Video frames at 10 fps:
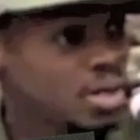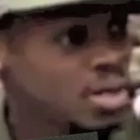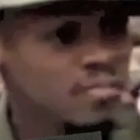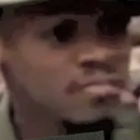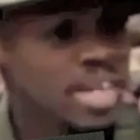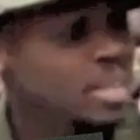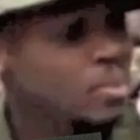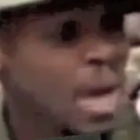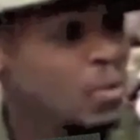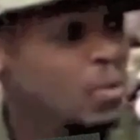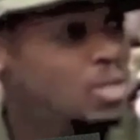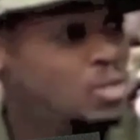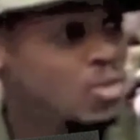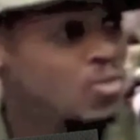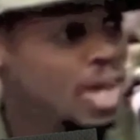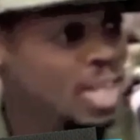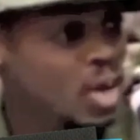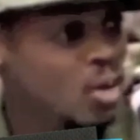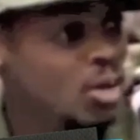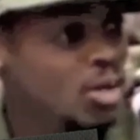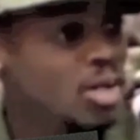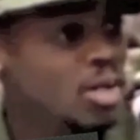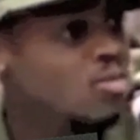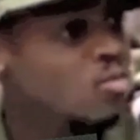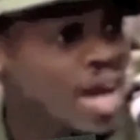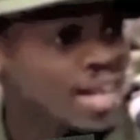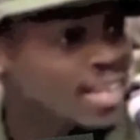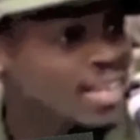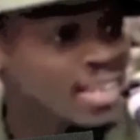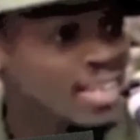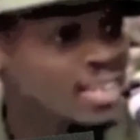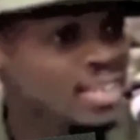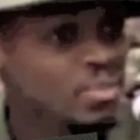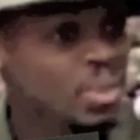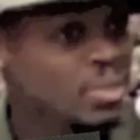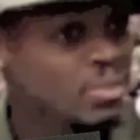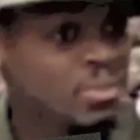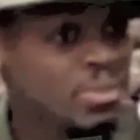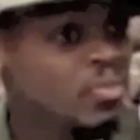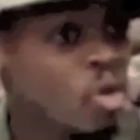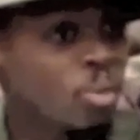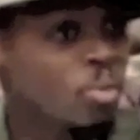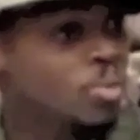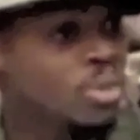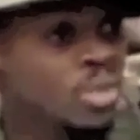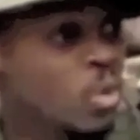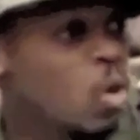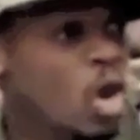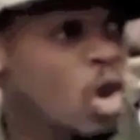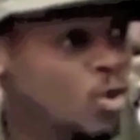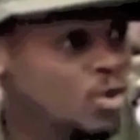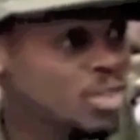Fight the Power is on the radio. Rodney King is beaten before the world.